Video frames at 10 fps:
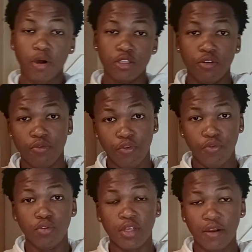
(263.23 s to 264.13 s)
the positive
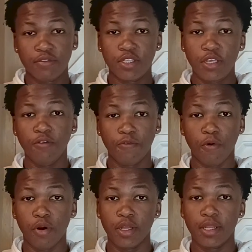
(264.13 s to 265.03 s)
reviews that I've seen
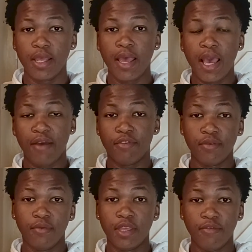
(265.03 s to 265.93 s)
for it have
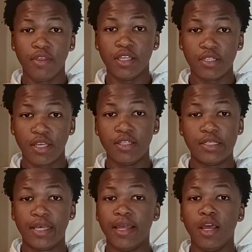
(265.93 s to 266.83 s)
given the
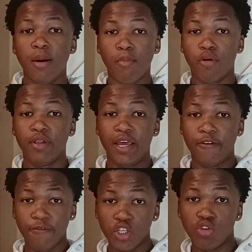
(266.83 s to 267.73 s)
sense that Marvel
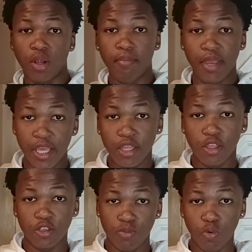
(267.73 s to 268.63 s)
had a vision while
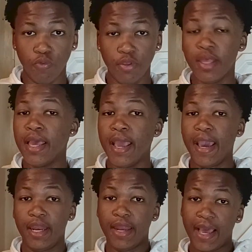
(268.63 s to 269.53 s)
making this movie,
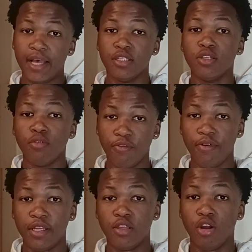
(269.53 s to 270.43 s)
and it has
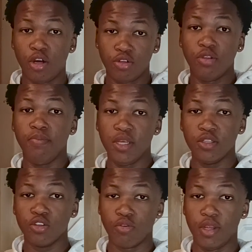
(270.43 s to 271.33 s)
reflected onto the big
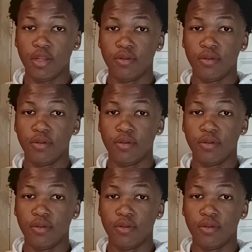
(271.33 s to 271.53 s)
screen.